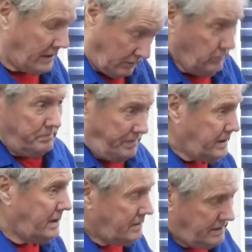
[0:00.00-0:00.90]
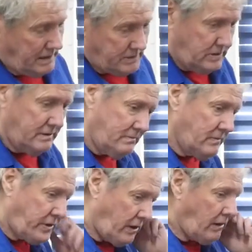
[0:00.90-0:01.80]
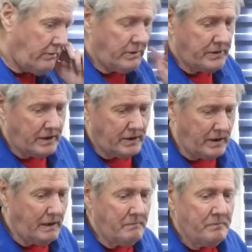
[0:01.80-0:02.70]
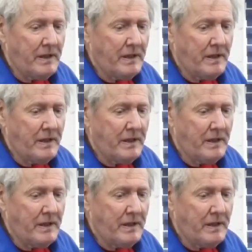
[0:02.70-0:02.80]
But, oh bugger, and that's it, and drop on one thing and another.